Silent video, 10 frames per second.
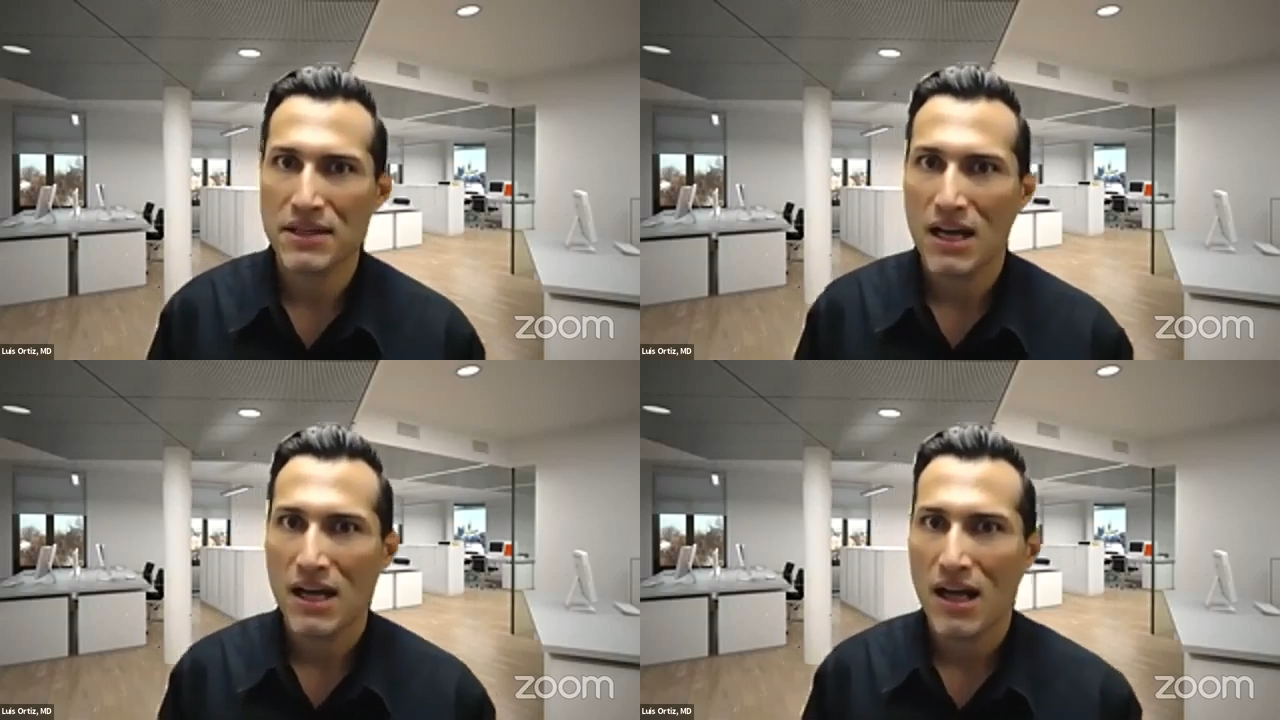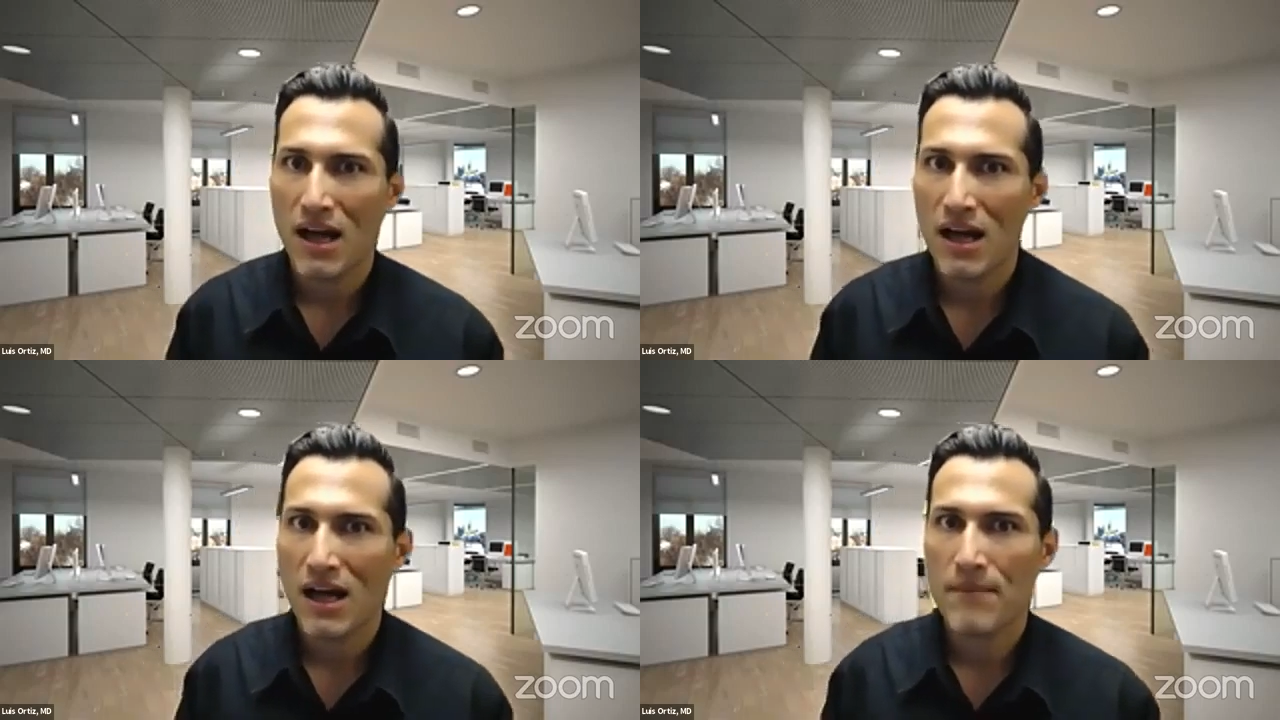
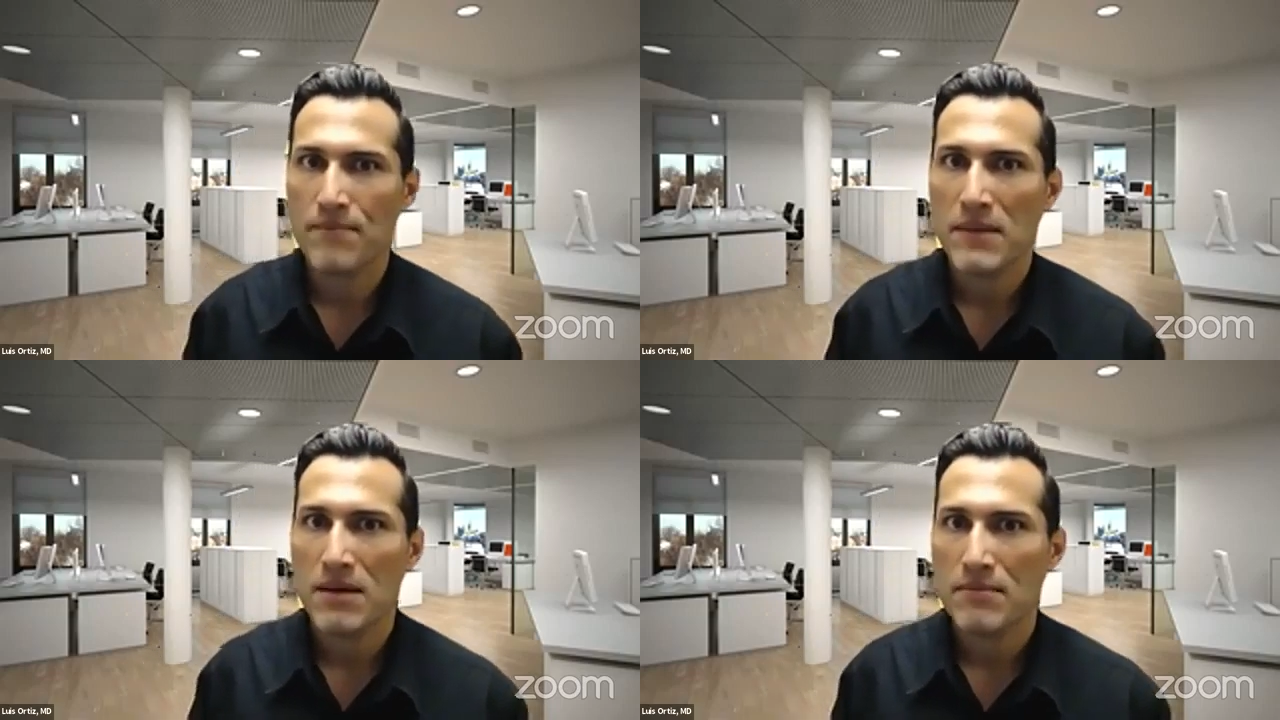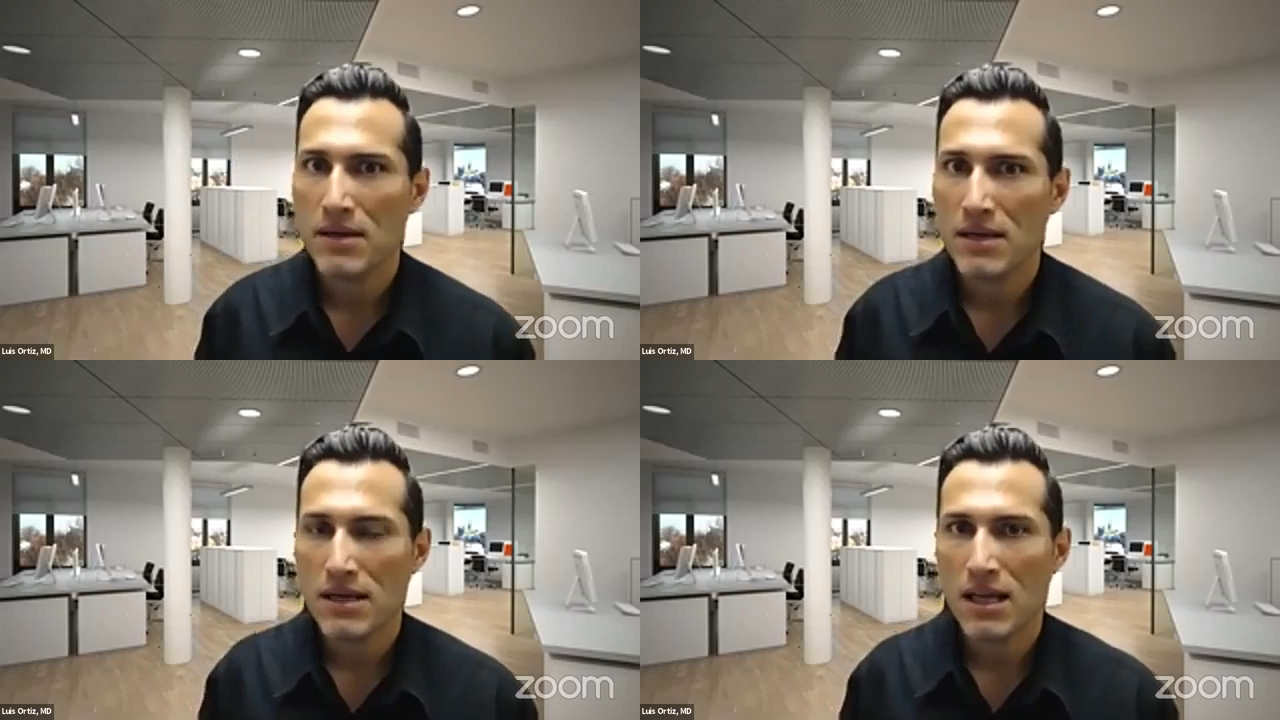But a
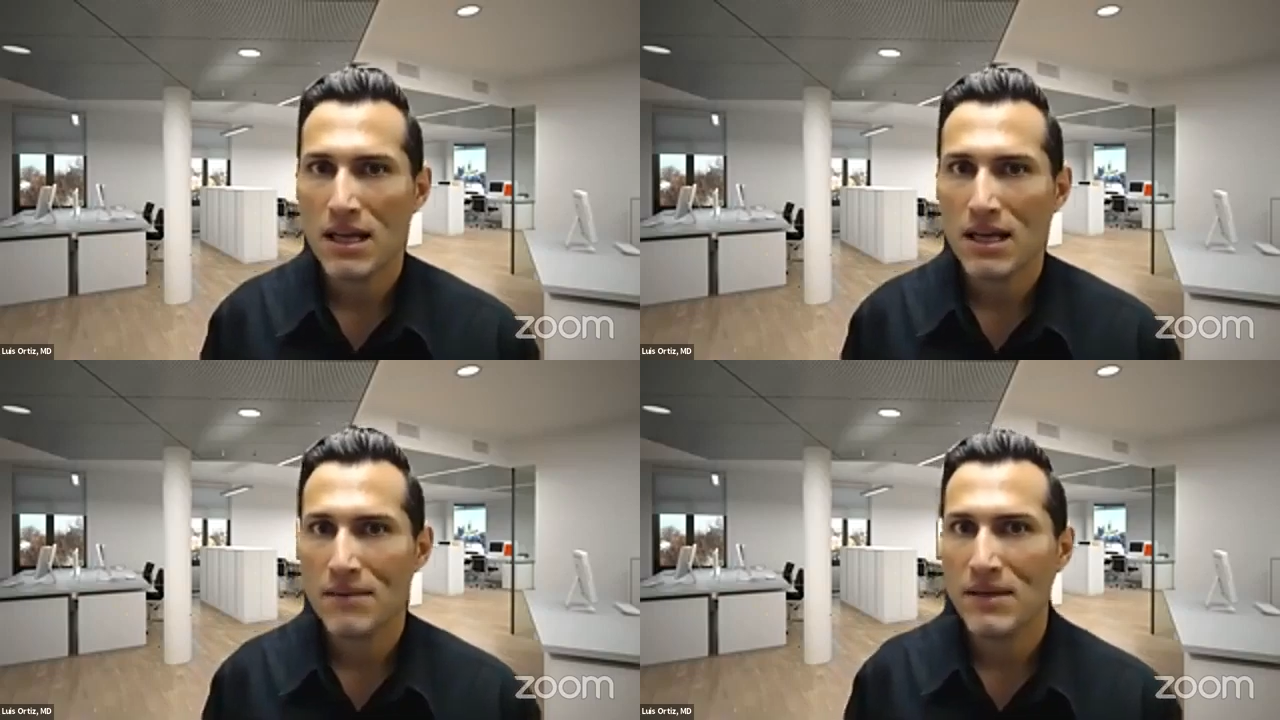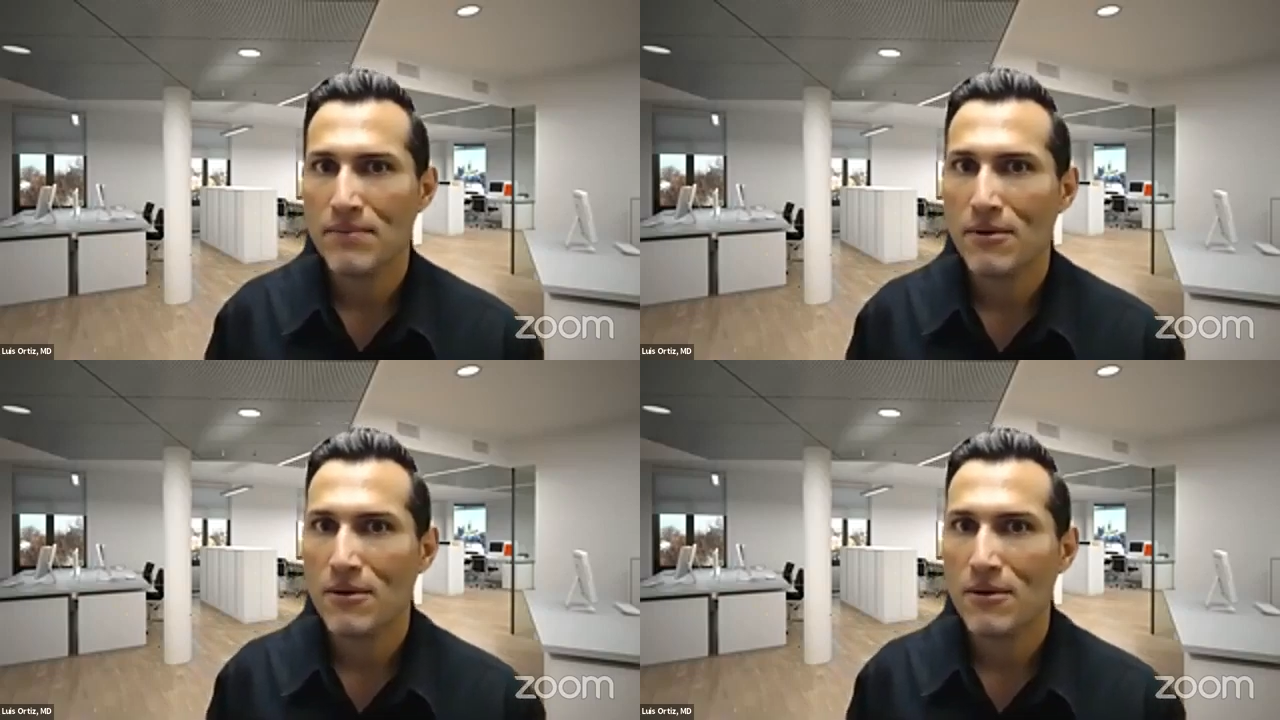lot of people